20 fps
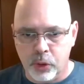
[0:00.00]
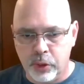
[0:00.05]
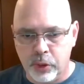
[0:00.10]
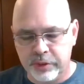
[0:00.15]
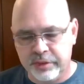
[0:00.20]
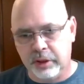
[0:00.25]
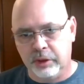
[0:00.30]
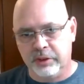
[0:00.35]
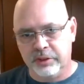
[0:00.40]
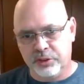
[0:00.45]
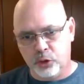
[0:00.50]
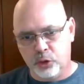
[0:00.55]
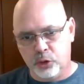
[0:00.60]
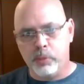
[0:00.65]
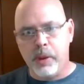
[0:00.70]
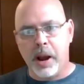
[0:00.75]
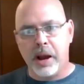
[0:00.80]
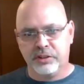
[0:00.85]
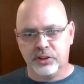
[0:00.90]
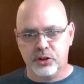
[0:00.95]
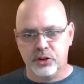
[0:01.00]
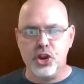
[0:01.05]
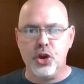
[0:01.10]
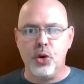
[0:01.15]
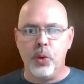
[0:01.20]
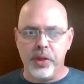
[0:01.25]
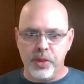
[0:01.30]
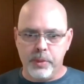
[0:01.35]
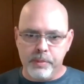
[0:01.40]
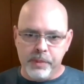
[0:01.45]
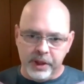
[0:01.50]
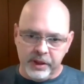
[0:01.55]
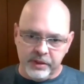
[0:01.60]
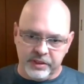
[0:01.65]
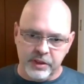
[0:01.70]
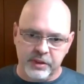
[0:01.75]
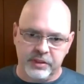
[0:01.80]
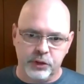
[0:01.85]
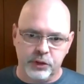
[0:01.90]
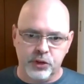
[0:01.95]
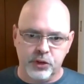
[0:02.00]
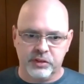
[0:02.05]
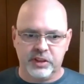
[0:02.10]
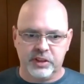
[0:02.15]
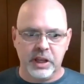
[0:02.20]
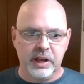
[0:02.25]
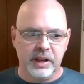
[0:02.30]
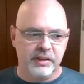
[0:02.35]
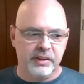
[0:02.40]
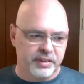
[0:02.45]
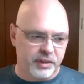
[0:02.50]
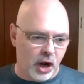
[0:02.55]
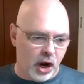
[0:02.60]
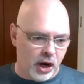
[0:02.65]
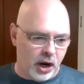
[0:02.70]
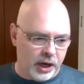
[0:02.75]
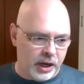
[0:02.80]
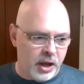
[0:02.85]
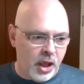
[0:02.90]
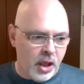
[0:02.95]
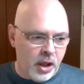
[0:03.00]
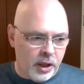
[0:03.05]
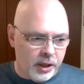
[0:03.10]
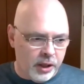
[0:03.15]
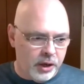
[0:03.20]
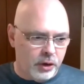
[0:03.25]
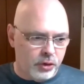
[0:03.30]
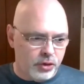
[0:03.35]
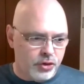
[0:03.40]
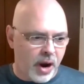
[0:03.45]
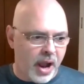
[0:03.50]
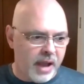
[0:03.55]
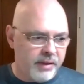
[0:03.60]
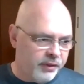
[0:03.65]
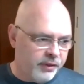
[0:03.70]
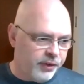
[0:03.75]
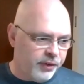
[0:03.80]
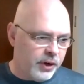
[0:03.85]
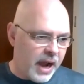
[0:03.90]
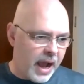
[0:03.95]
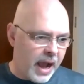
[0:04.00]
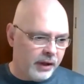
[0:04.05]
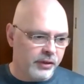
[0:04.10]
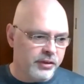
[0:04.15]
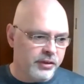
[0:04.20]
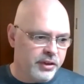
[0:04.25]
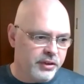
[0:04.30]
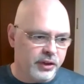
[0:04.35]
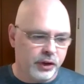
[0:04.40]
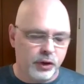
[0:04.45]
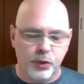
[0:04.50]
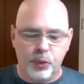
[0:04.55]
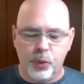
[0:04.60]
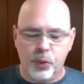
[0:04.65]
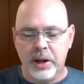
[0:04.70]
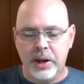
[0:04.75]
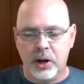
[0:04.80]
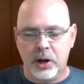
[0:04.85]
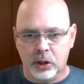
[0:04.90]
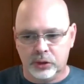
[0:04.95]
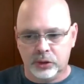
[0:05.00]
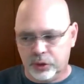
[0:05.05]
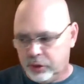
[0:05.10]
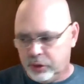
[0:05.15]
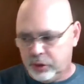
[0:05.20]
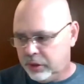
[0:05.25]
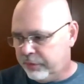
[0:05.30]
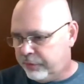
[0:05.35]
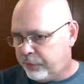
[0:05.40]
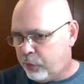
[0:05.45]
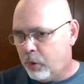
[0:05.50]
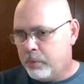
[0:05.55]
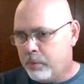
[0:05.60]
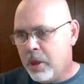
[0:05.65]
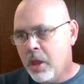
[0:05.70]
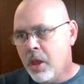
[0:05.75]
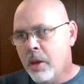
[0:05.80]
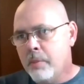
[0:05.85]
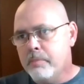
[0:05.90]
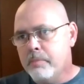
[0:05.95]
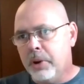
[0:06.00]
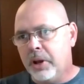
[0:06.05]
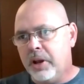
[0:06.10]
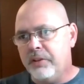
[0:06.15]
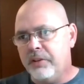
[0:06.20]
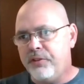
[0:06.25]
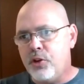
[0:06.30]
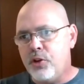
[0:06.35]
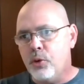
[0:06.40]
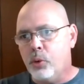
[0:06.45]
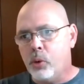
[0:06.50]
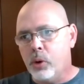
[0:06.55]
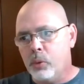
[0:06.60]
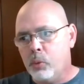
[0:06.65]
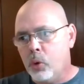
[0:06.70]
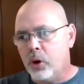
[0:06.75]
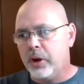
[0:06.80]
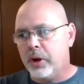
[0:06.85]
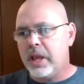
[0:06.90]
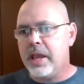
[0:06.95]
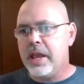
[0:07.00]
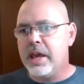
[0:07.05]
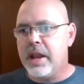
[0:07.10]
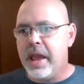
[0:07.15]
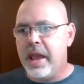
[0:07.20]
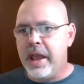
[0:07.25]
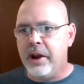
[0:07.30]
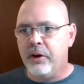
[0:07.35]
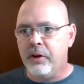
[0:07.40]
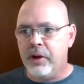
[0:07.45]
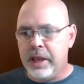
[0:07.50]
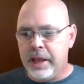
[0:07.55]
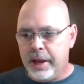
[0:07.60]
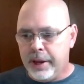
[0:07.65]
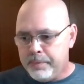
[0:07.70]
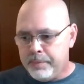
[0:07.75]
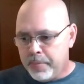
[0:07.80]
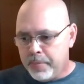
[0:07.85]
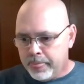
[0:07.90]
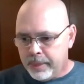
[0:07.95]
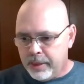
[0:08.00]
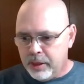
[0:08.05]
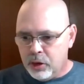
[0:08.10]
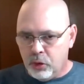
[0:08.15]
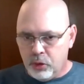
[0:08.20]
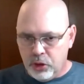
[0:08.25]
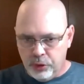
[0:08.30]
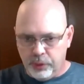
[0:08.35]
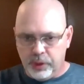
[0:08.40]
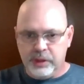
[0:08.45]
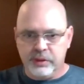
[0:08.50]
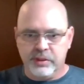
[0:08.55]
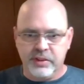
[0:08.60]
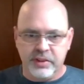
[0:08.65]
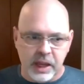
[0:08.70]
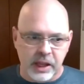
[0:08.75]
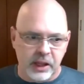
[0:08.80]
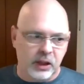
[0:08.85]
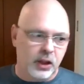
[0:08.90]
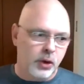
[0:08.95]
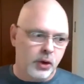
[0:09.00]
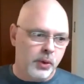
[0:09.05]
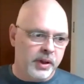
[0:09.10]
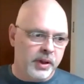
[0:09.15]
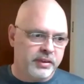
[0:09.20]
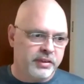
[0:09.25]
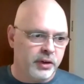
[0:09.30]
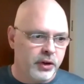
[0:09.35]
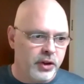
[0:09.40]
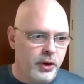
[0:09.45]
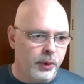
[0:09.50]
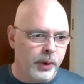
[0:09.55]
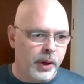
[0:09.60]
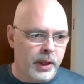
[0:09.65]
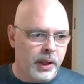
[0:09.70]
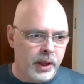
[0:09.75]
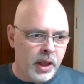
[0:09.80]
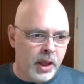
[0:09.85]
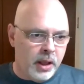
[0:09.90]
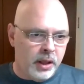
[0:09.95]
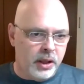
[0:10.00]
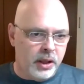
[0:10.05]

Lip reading: the wholesalers toolbox are new in the business, they're just getting started. Driving for dollars is a great alternative for them. But if you're working in area, you're in St. Louis or you're in